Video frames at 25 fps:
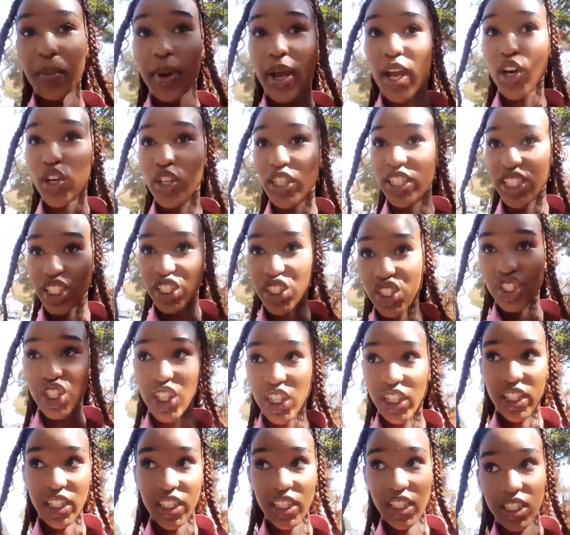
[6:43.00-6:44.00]
my
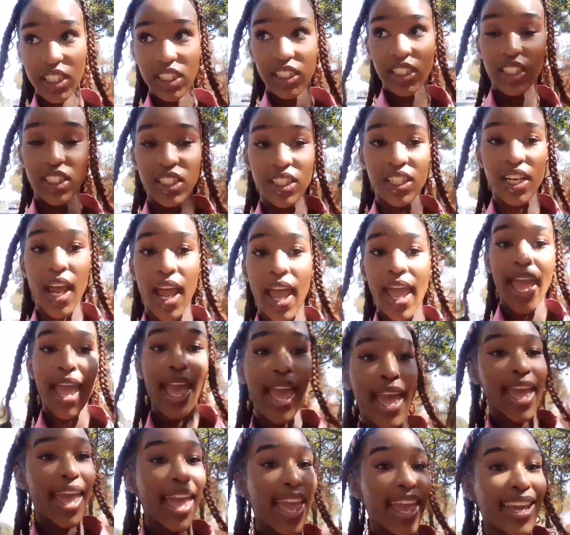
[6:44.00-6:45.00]
audition.
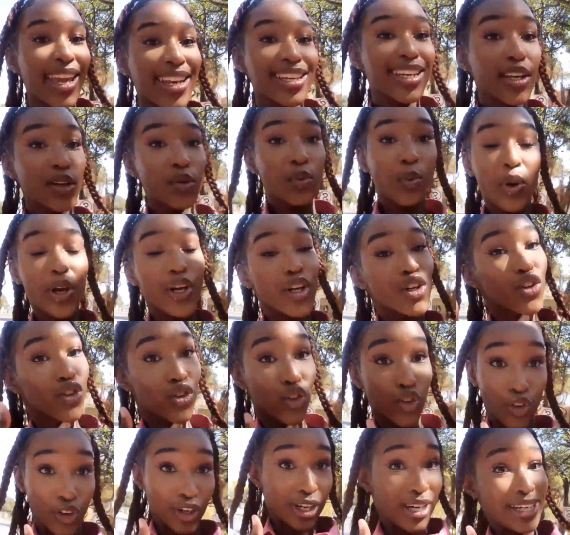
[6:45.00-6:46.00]
And it went
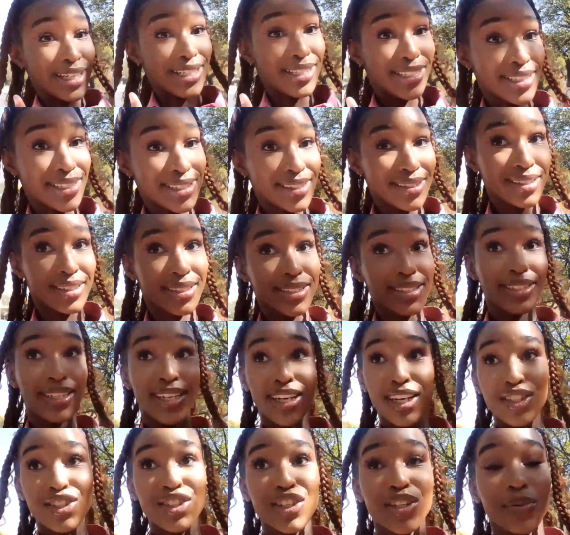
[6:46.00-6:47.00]
great. It
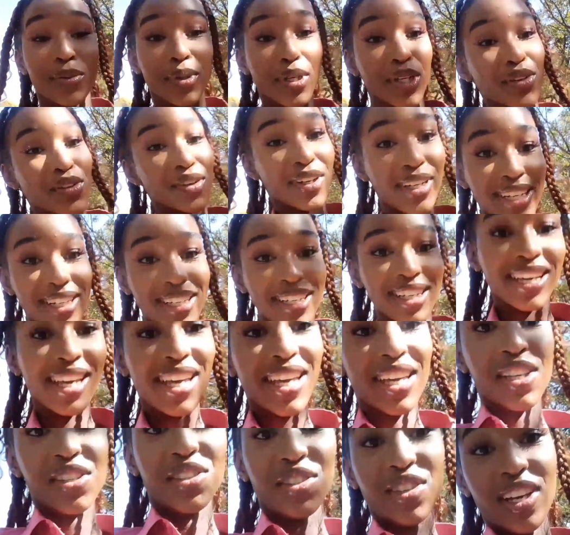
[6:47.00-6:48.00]
actually went great.
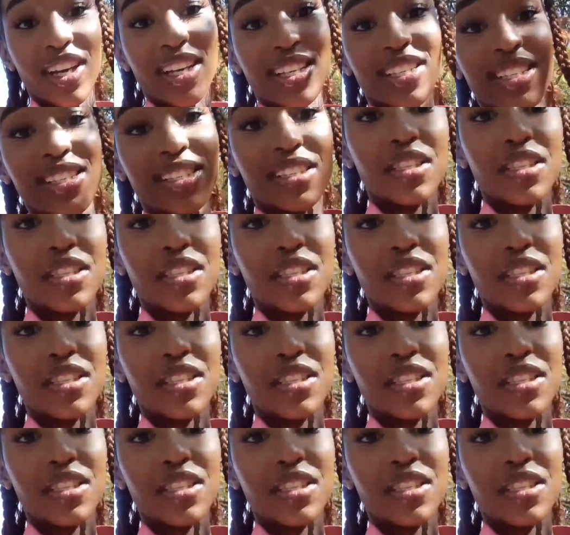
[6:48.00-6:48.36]
So you guys can